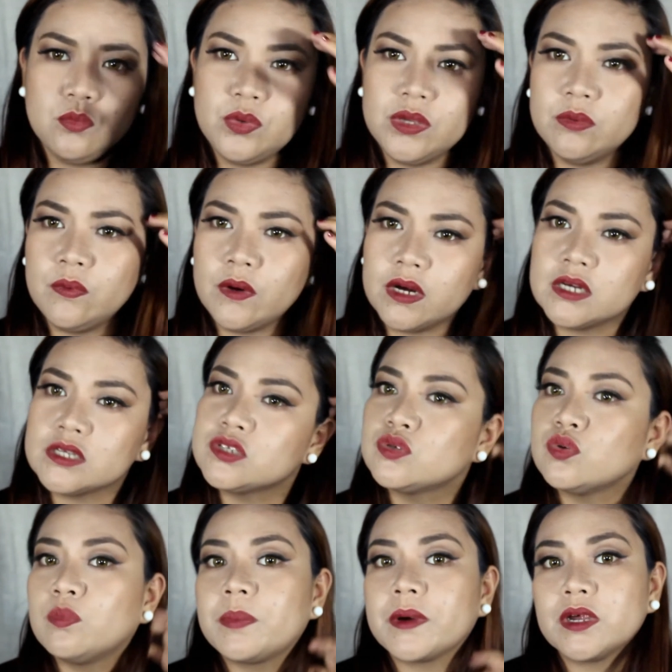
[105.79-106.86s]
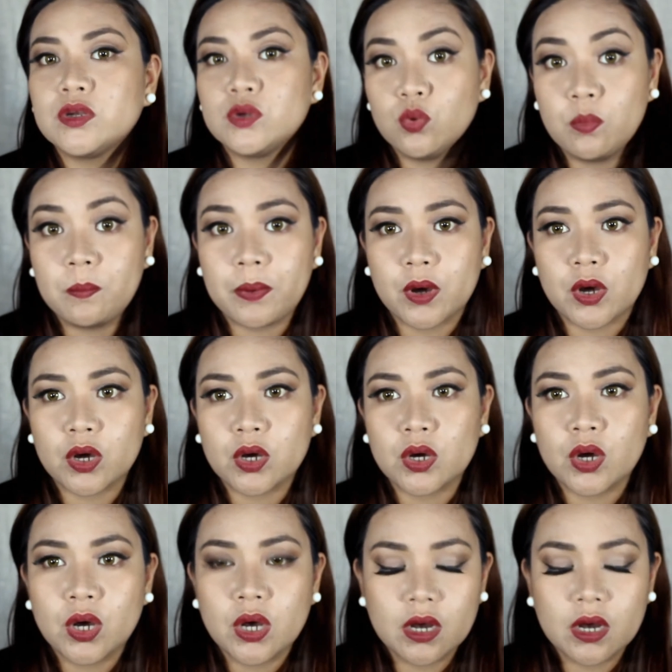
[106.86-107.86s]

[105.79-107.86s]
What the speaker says: we were super duper